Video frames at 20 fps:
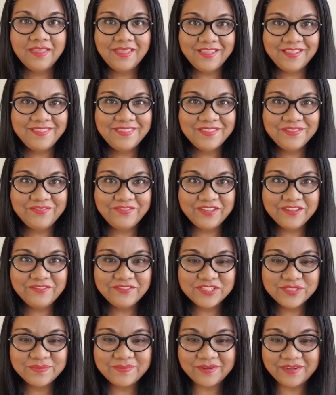In the
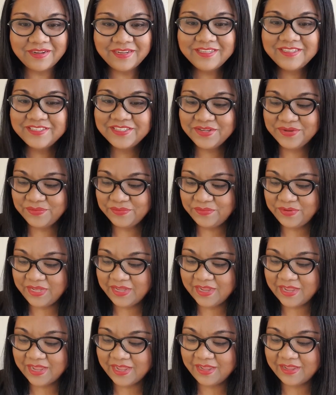fifth spot,
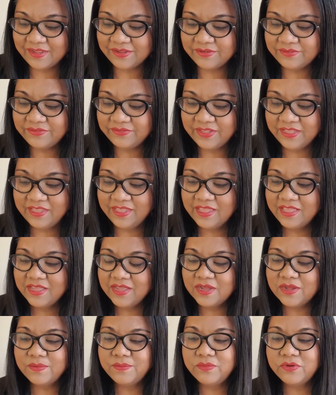we have
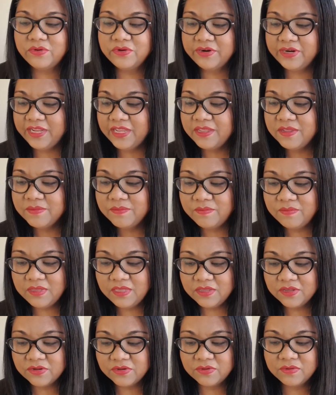Amore
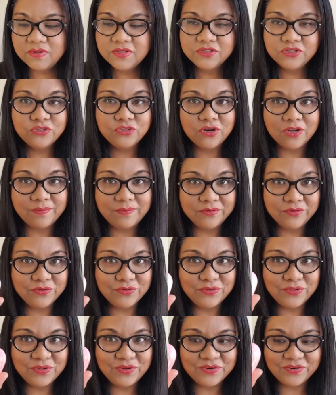Mio
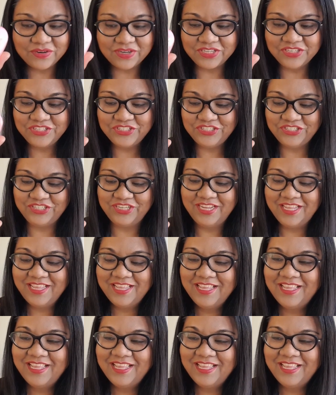Tropical Crush.